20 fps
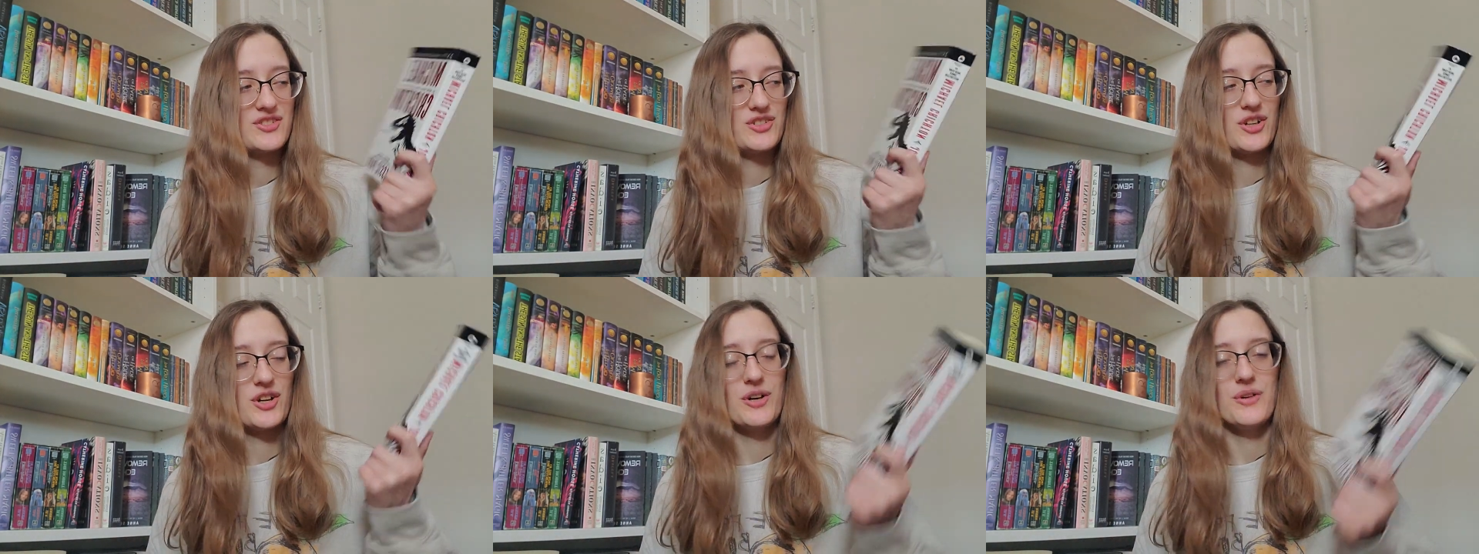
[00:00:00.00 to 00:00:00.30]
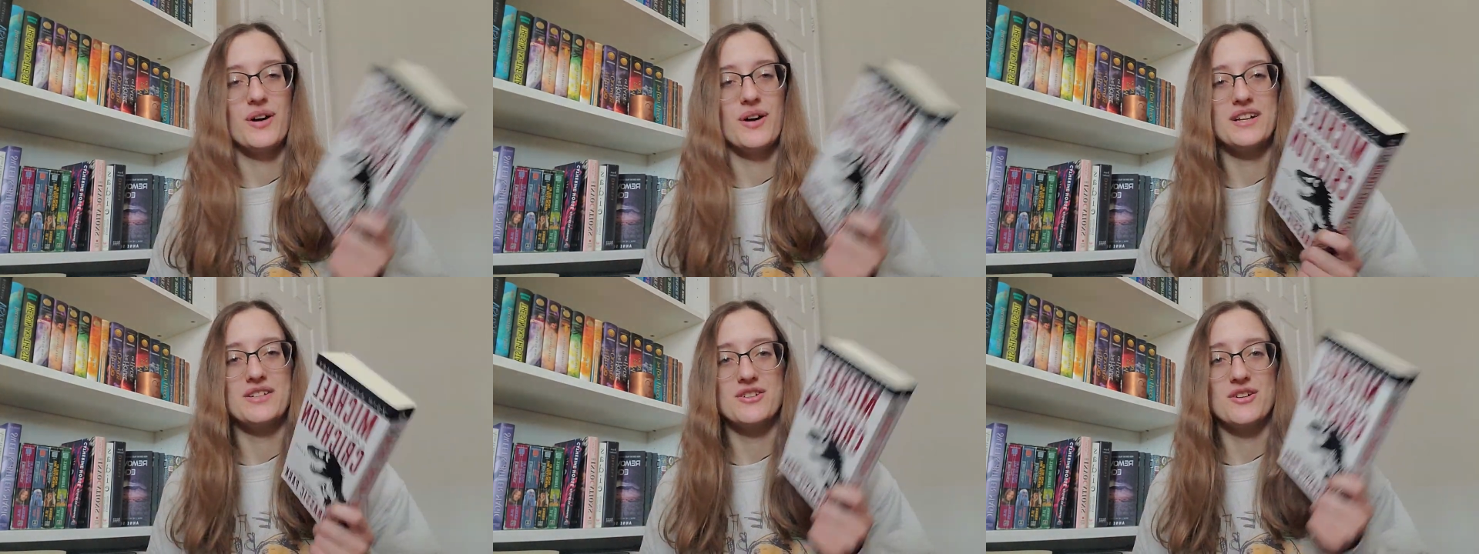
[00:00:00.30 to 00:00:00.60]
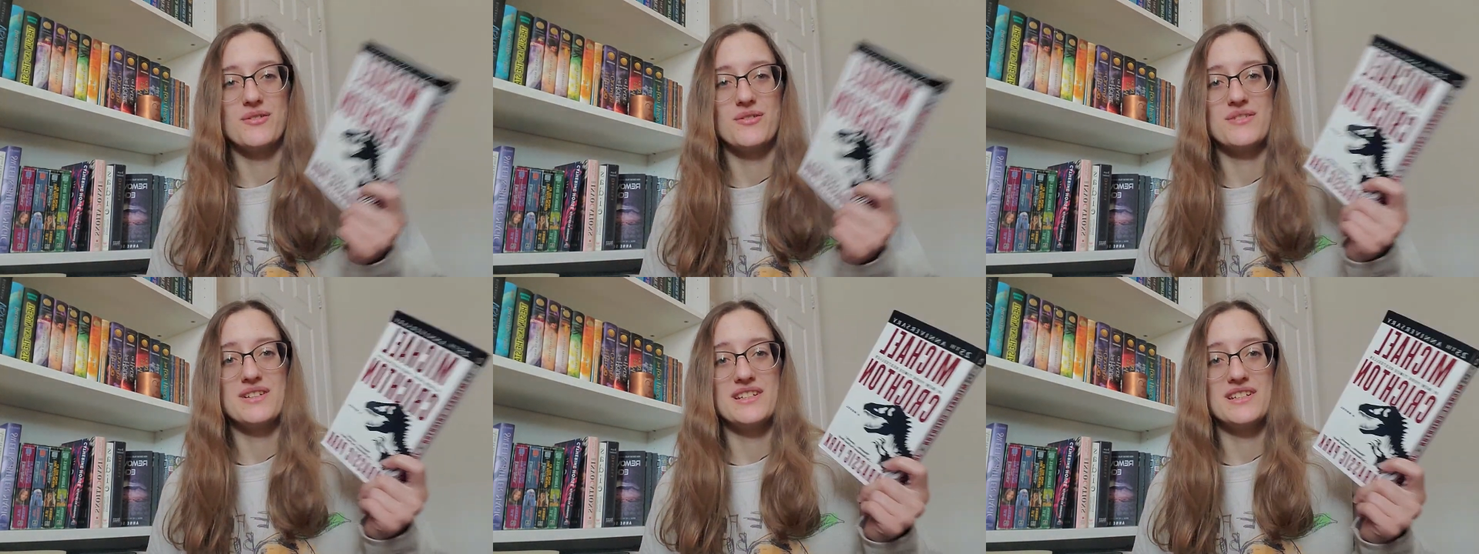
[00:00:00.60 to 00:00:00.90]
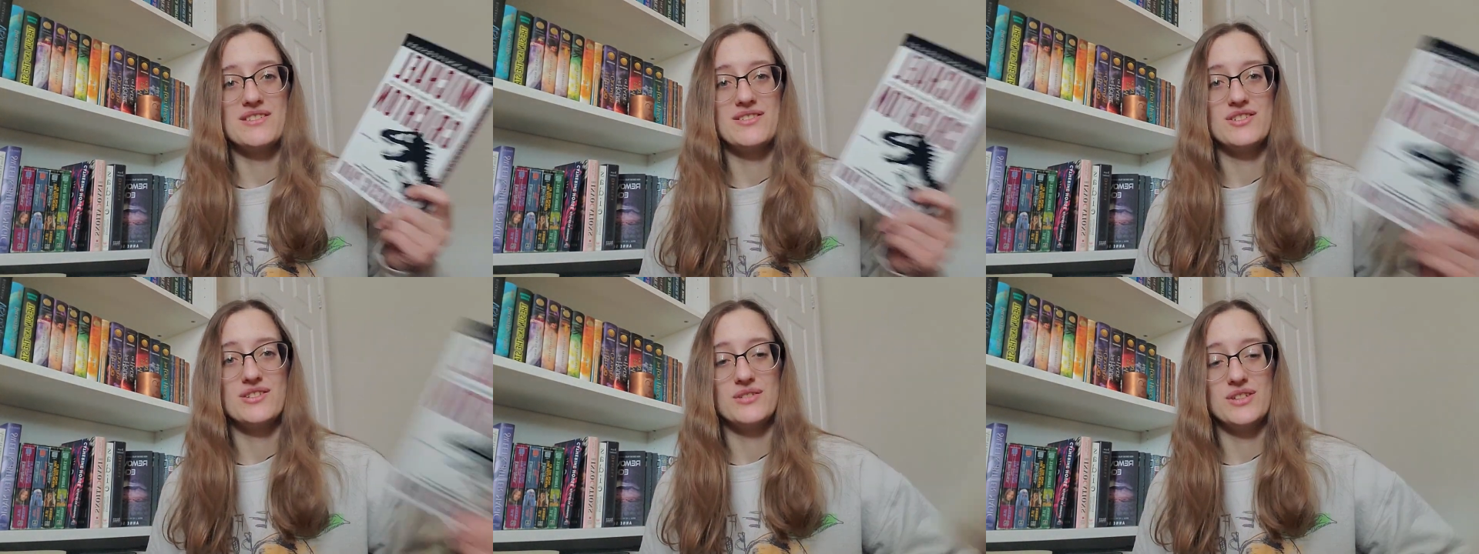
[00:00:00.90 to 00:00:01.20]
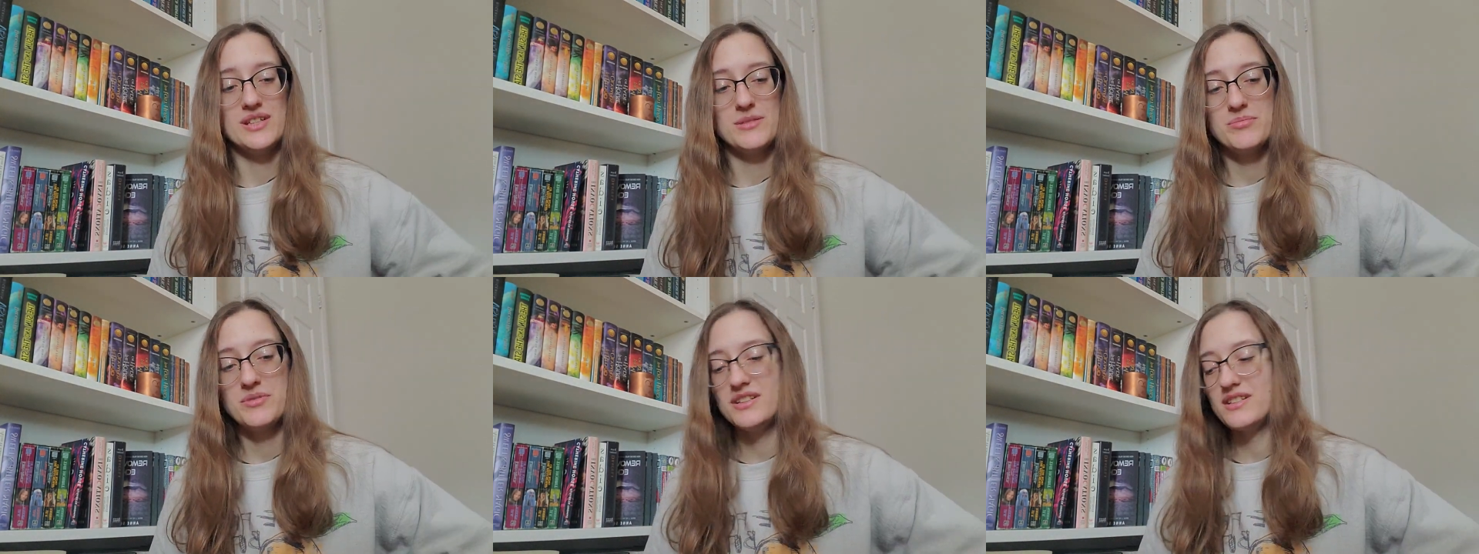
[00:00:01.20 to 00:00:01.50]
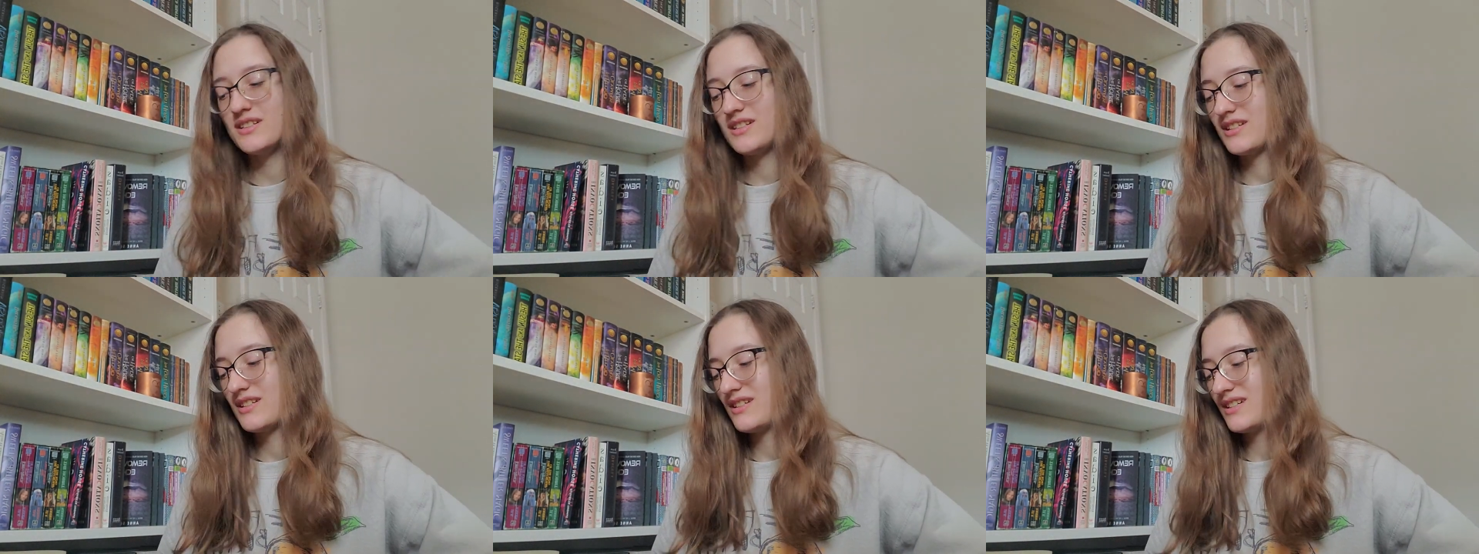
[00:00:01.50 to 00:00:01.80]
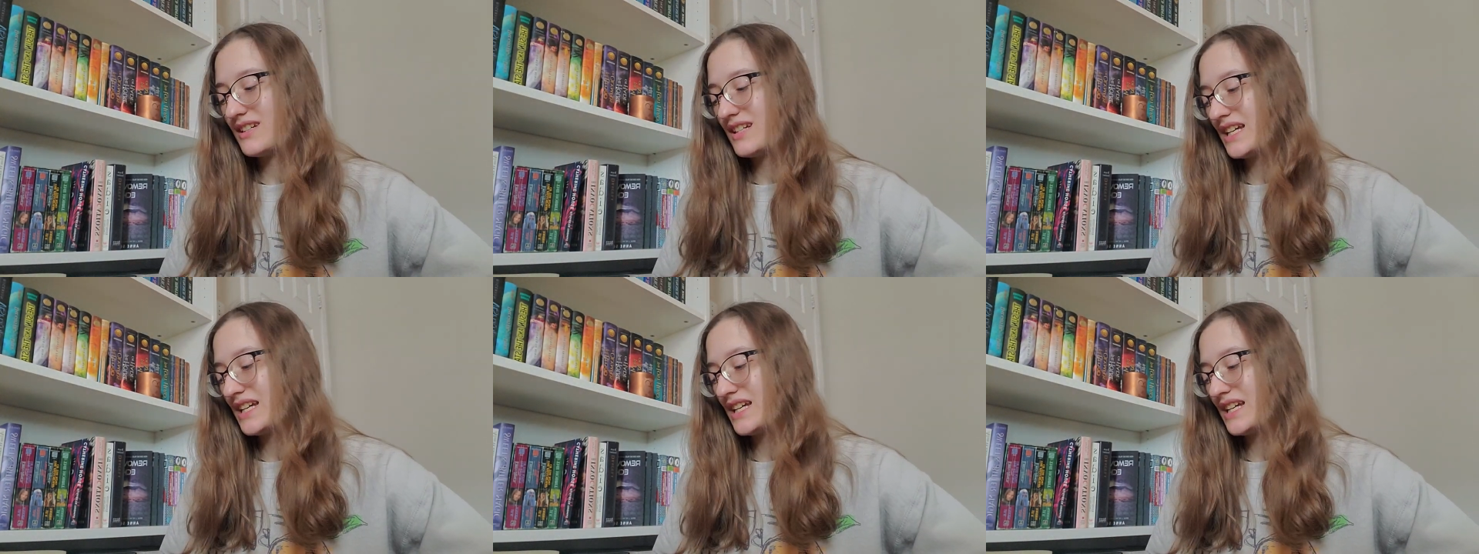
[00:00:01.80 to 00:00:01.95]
so I don't need to keep it.